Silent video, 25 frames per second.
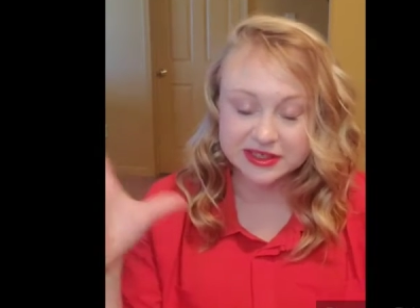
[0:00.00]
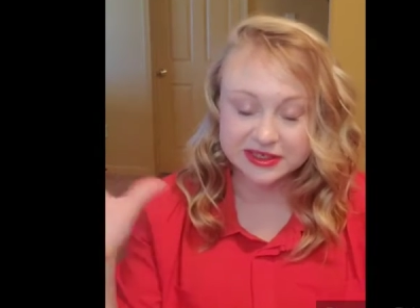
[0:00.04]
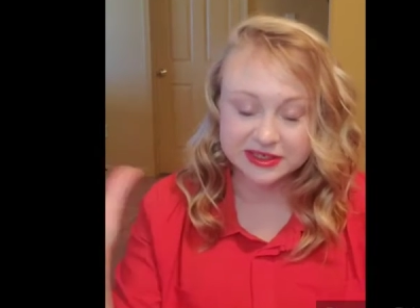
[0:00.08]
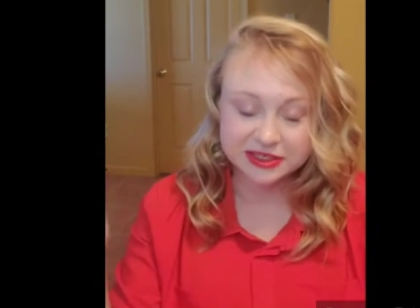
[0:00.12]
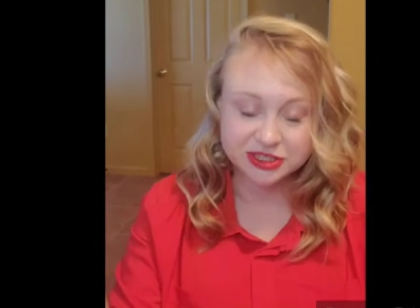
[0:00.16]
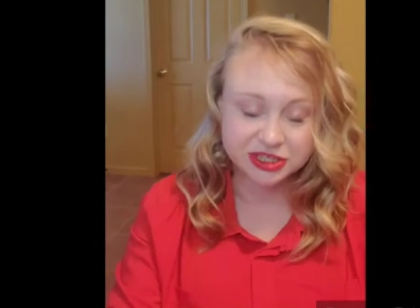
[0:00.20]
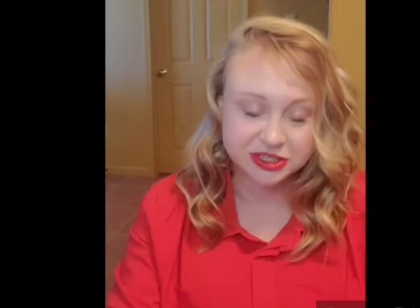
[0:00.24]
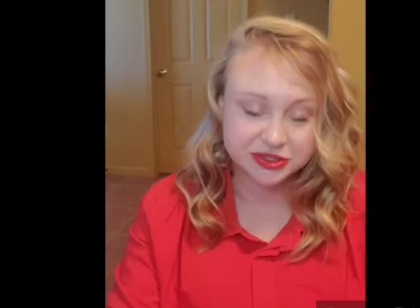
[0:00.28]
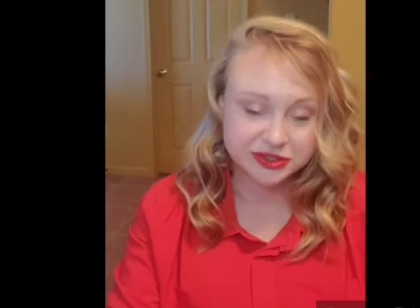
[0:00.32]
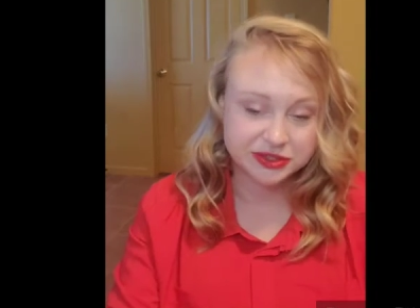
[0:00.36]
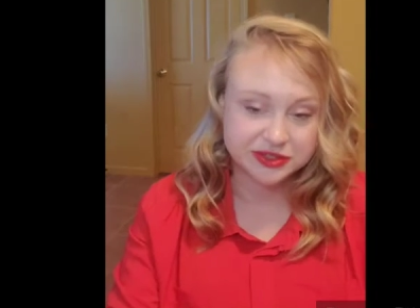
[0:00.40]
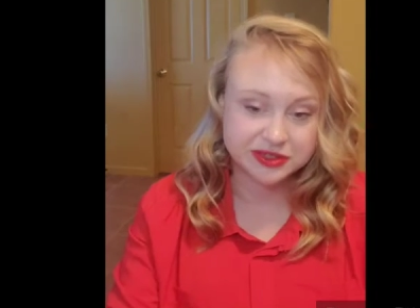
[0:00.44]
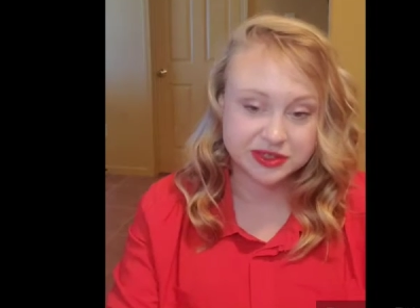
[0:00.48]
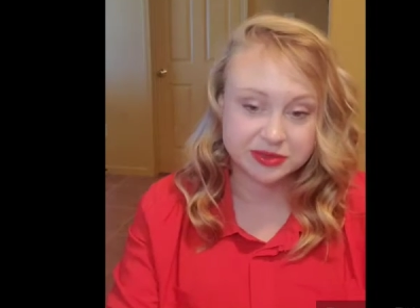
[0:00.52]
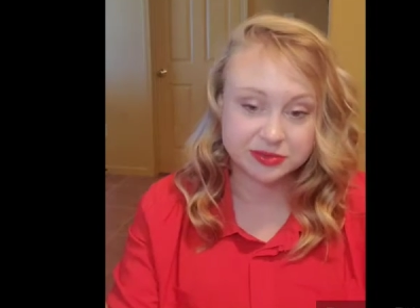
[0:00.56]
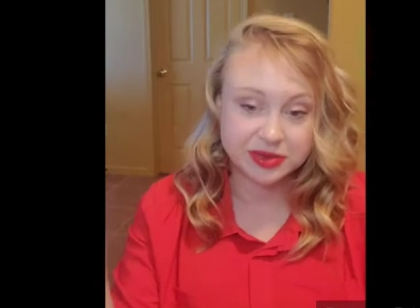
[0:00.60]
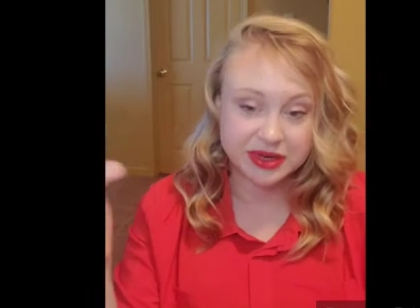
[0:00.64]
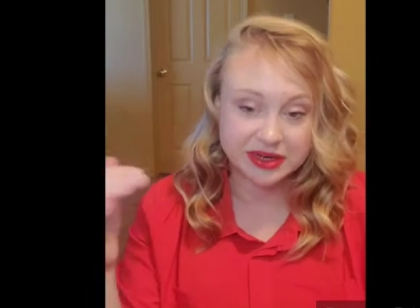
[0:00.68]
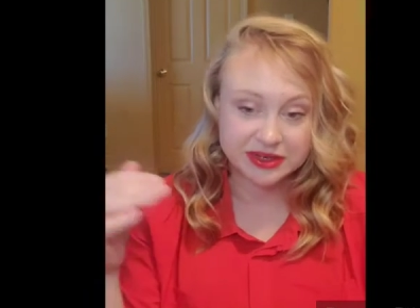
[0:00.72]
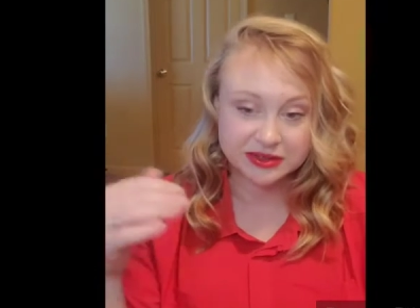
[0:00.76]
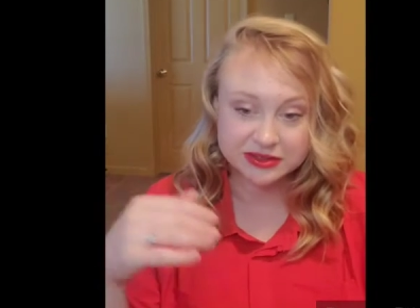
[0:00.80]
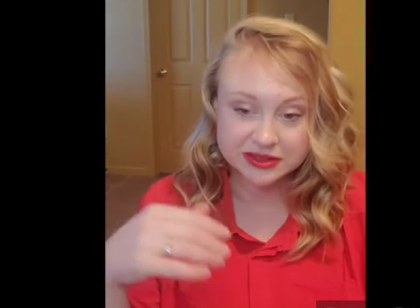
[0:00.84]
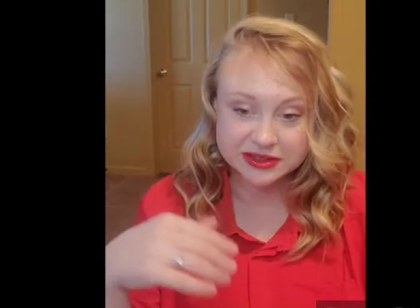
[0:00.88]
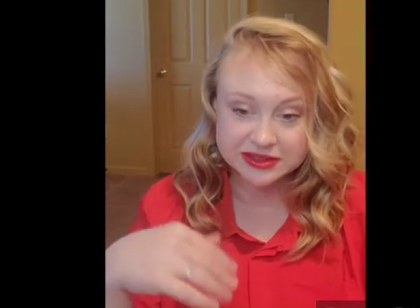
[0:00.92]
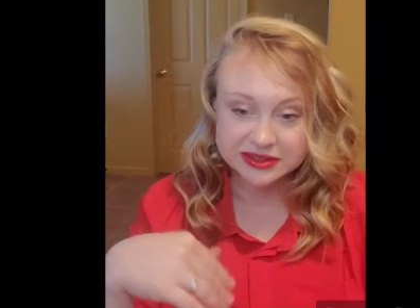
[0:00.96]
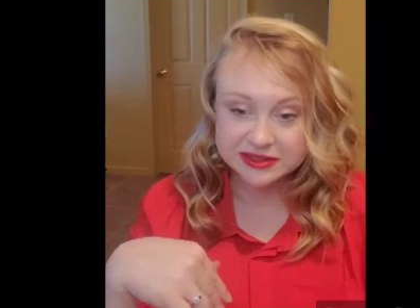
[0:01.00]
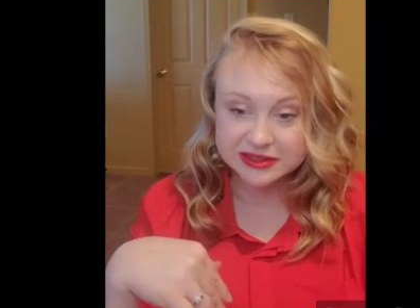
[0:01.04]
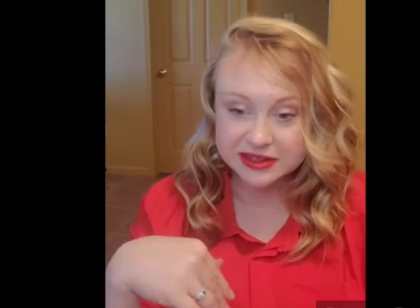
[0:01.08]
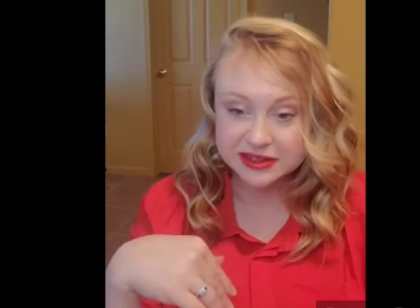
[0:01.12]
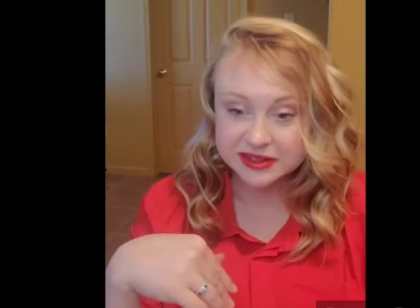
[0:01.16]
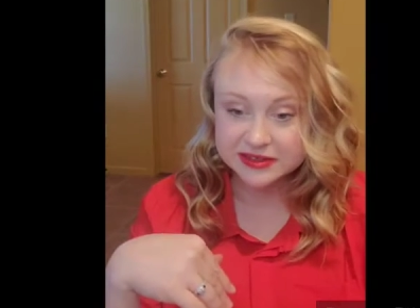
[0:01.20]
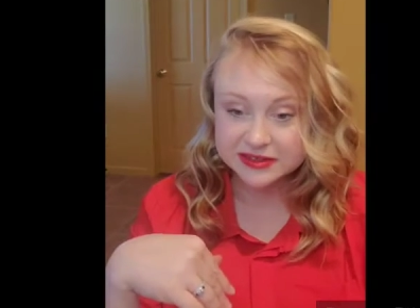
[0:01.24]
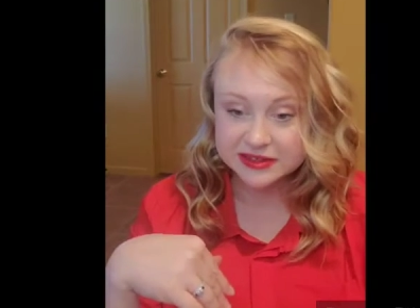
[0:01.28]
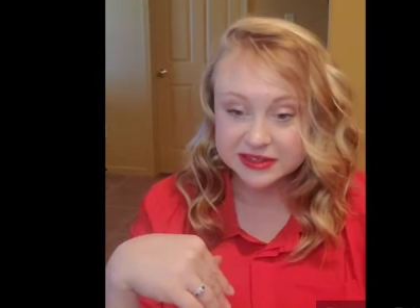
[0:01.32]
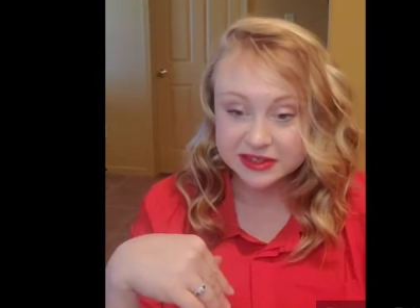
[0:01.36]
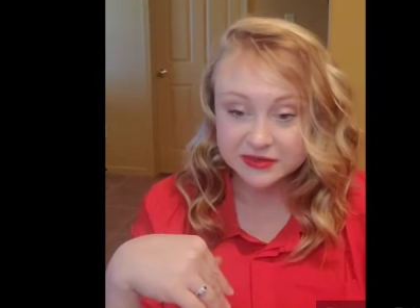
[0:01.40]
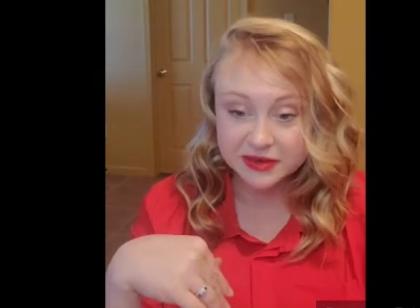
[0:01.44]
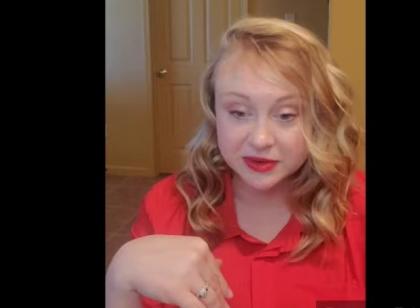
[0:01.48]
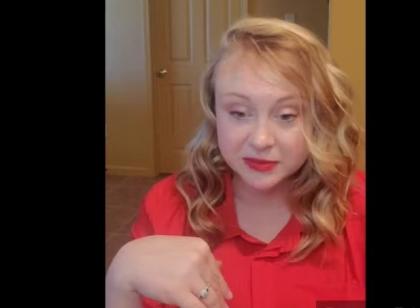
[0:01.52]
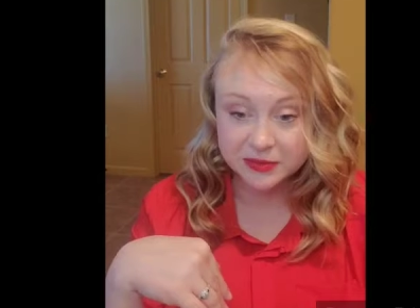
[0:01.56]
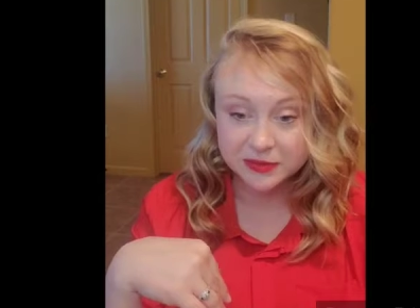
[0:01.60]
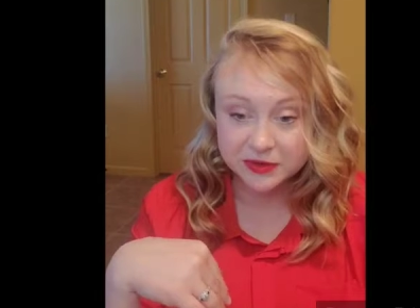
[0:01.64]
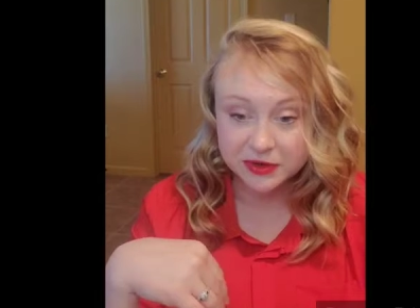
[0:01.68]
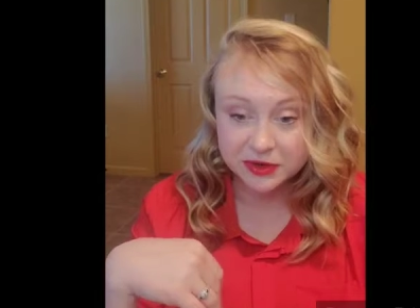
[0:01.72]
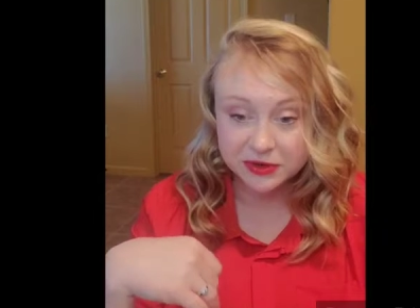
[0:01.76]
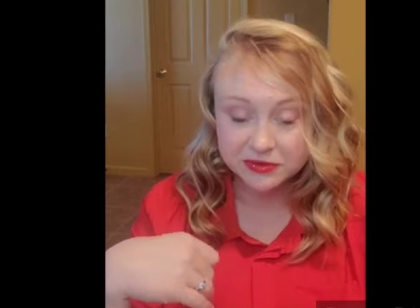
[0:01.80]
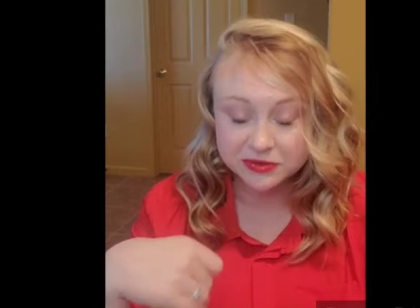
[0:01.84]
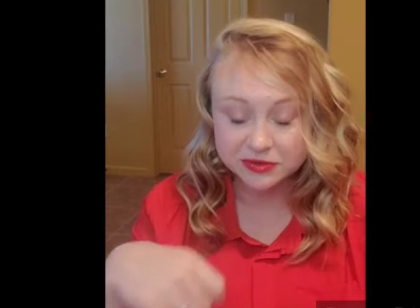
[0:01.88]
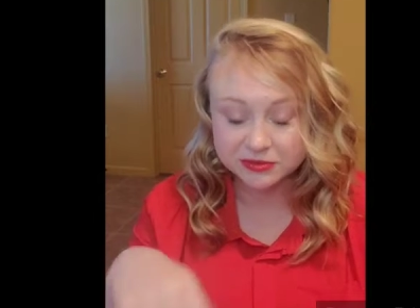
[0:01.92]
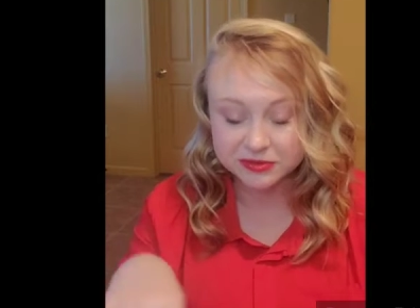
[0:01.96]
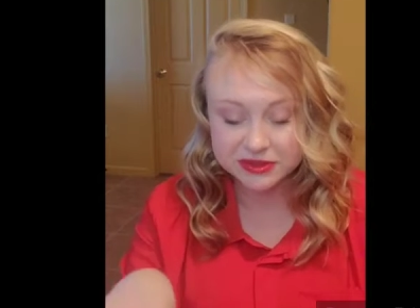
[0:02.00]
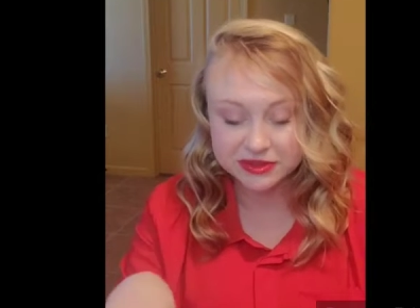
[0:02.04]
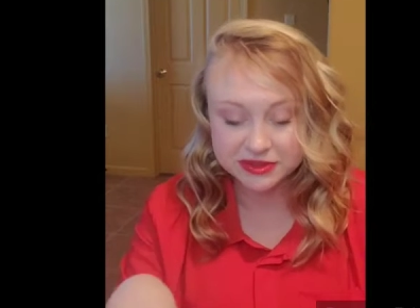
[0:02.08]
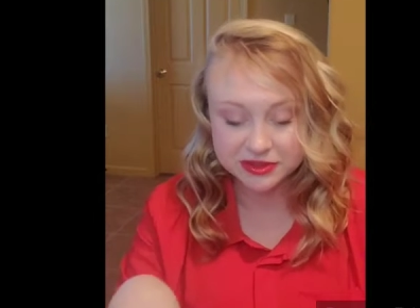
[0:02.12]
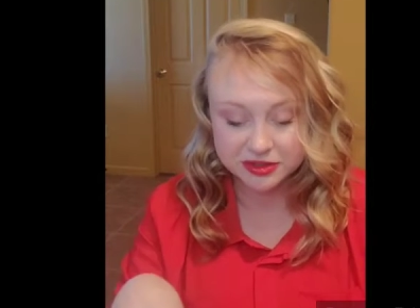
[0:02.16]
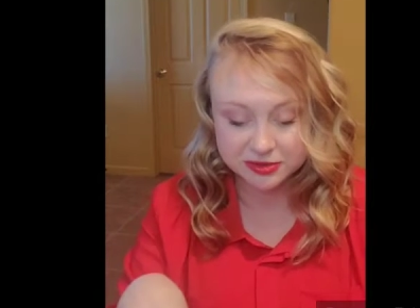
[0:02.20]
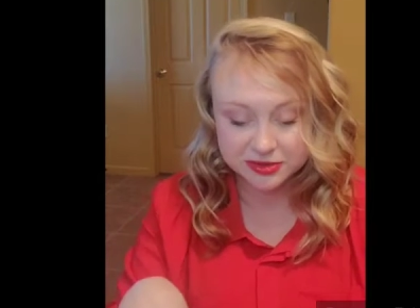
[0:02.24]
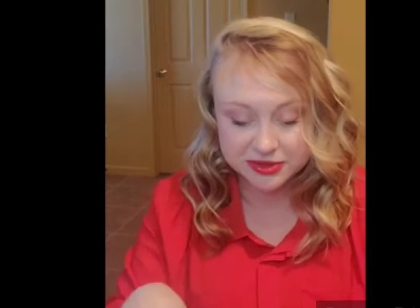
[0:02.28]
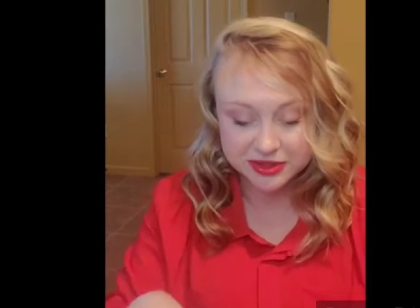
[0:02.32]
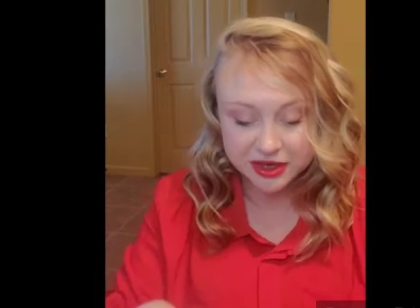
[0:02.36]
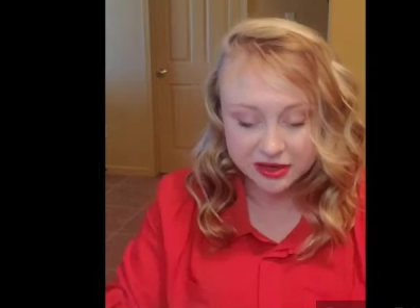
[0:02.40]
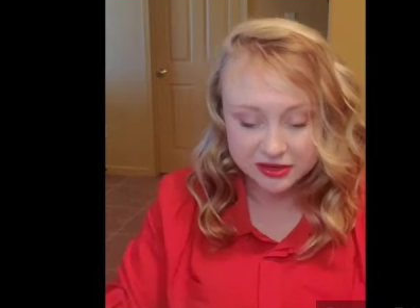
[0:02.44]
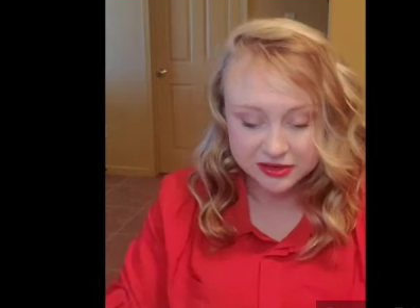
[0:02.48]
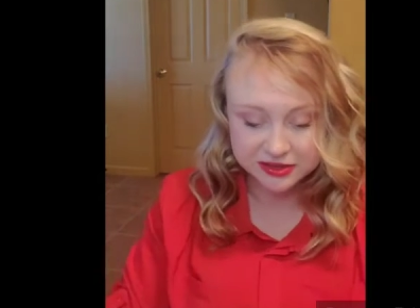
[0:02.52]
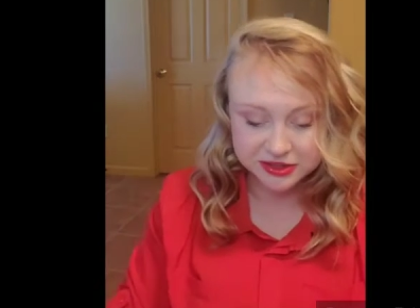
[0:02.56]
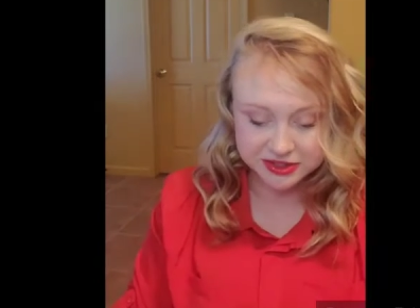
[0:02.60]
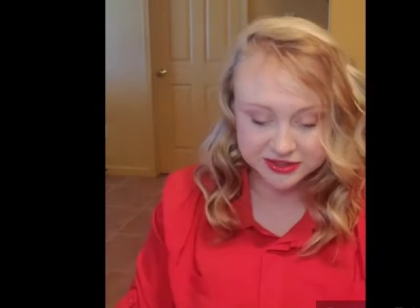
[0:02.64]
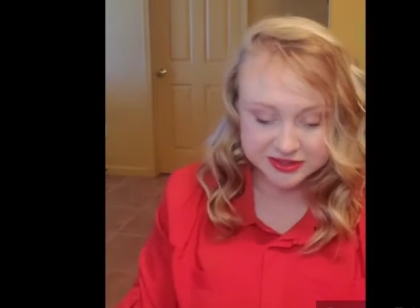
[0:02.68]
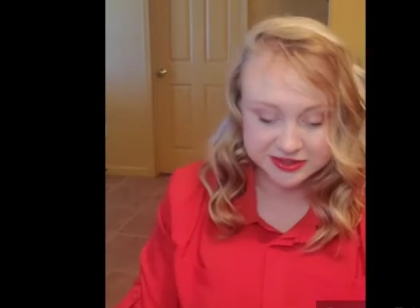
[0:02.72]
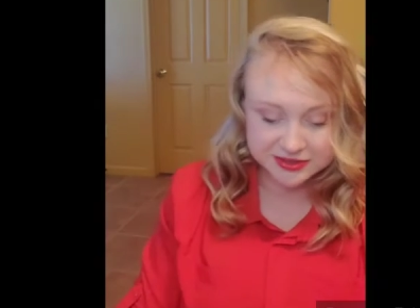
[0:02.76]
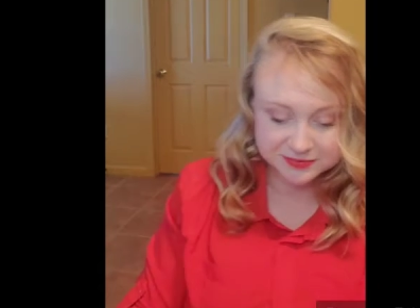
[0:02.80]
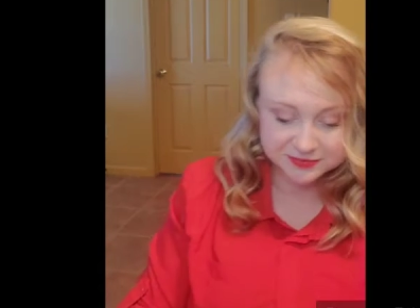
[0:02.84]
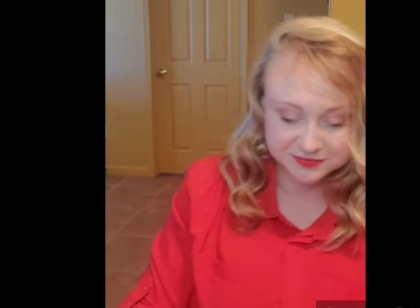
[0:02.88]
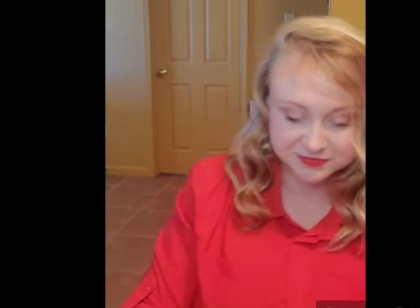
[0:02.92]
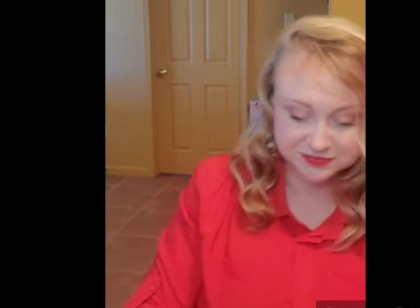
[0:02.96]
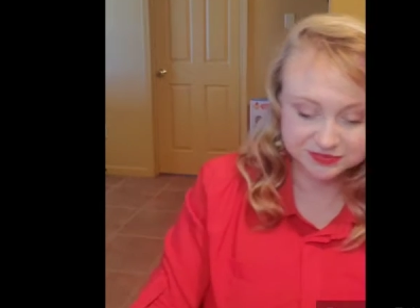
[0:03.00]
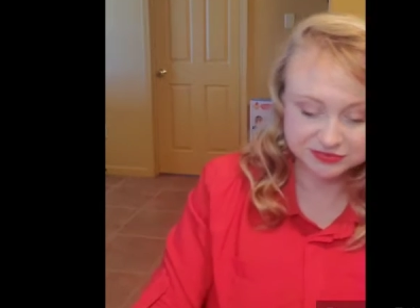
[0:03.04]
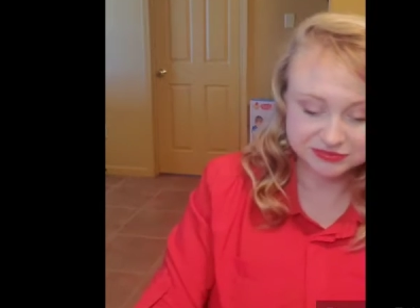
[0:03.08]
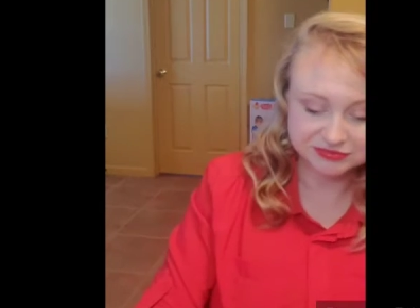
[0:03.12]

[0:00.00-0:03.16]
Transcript: she just compiled this list of info from these dermatologists.